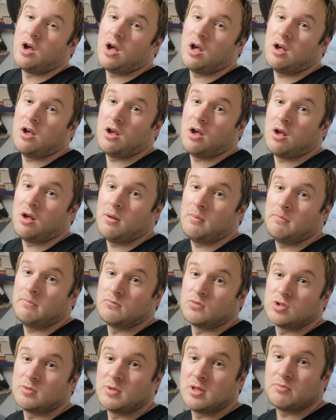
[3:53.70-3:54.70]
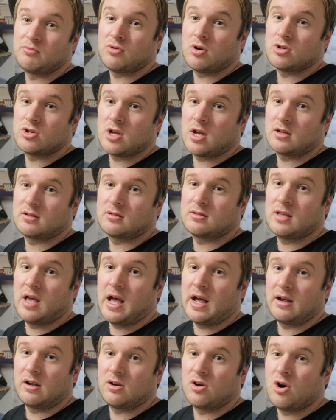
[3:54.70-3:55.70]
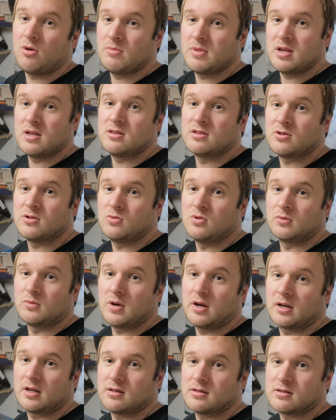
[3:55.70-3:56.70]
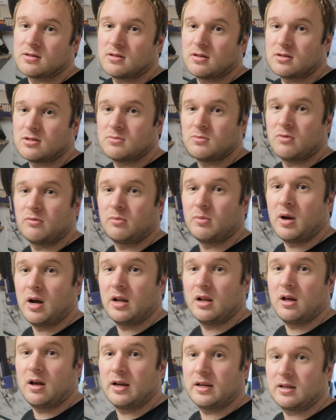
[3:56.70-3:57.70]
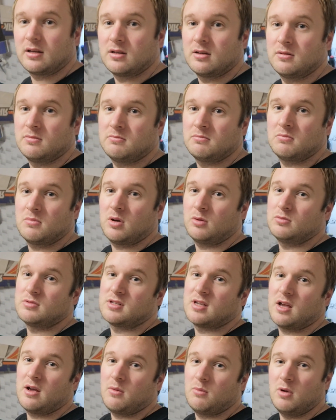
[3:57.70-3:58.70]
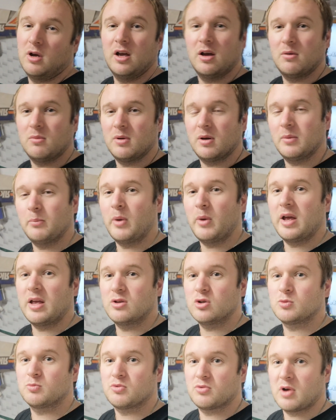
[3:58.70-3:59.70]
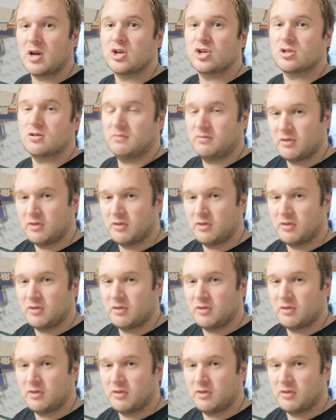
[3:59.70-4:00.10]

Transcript: some of the projects that got me into woodworking. So there's some of my, I wouldn't say, well, my inspiration